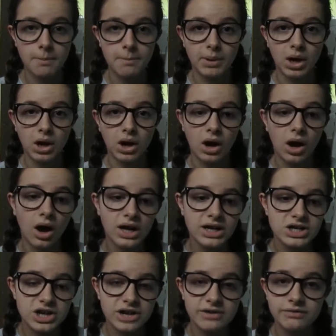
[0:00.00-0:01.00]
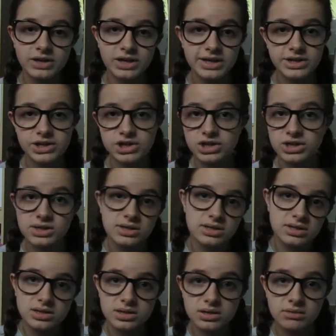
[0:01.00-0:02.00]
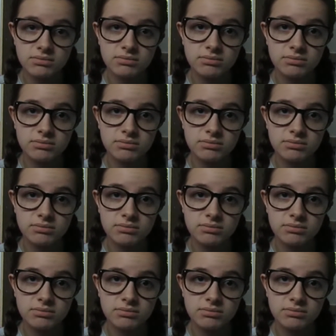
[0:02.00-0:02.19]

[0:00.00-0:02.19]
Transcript: But I generally just